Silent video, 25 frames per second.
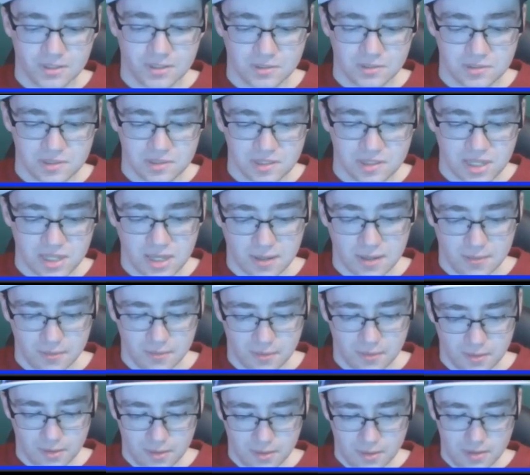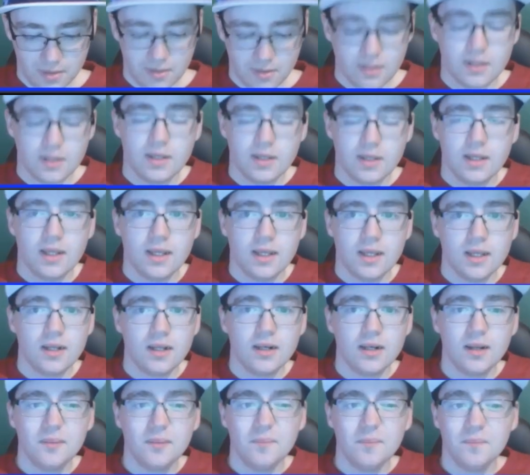So yeah.
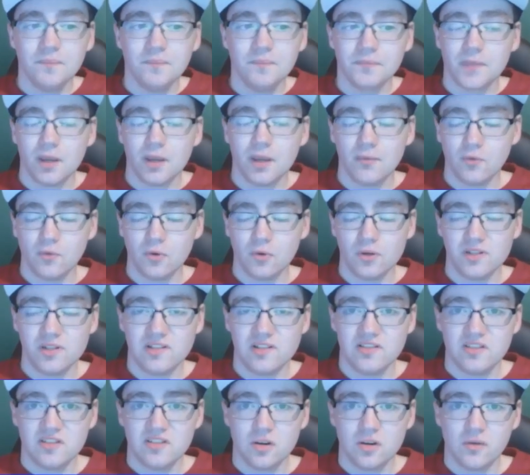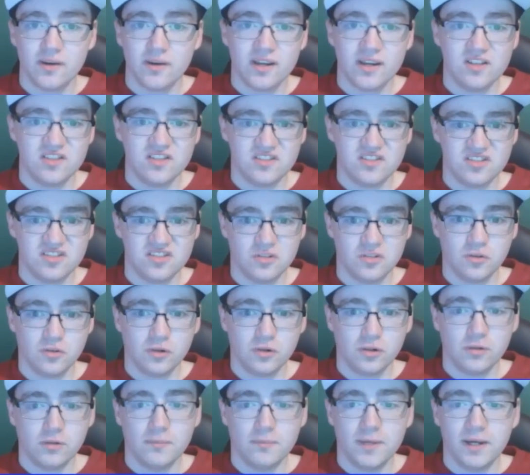And, um, of course, as always, just a
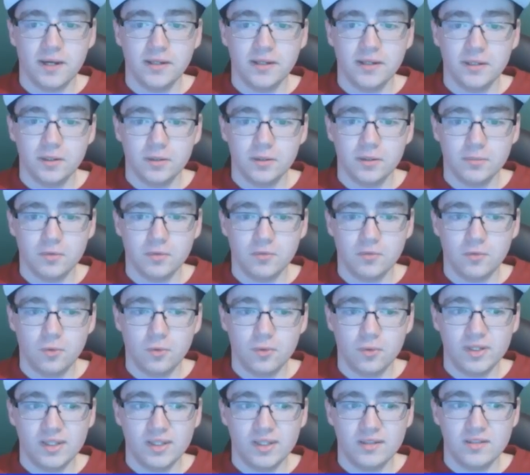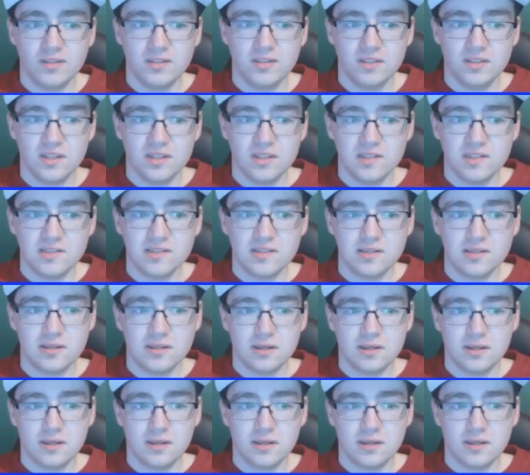quick reminder before we get into this.